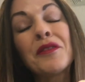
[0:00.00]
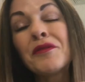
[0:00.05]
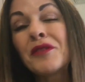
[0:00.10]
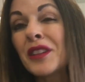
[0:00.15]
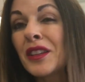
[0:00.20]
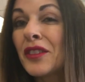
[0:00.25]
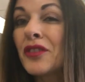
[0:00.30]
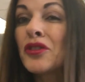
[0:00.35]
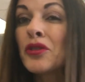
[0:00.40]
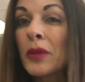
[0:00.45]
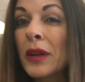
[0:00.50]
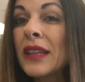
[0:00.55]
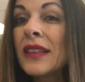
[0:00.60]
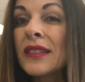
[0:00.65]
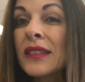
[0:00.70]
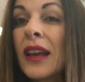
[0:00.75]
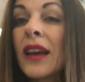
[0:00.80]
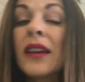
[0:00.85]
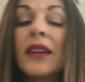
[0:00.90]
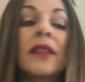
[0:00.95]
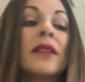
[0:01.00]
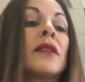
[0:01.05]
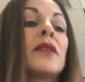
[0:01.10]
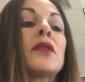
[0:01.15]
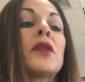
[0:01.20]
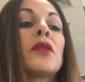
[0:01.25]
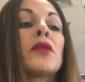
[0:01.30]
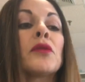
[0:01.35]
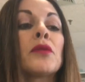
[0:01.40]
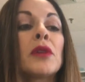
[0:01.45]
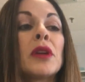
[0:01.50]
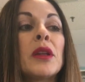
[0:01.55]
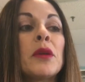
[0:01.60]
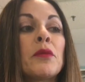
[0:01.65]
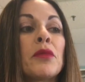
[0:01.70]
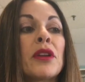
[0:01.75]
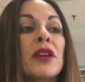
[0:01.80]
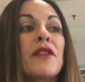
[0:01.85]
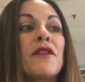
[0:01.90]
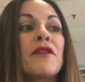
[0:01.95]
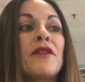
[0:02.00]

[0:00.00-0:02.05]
15-20 seconds, so it's really pretty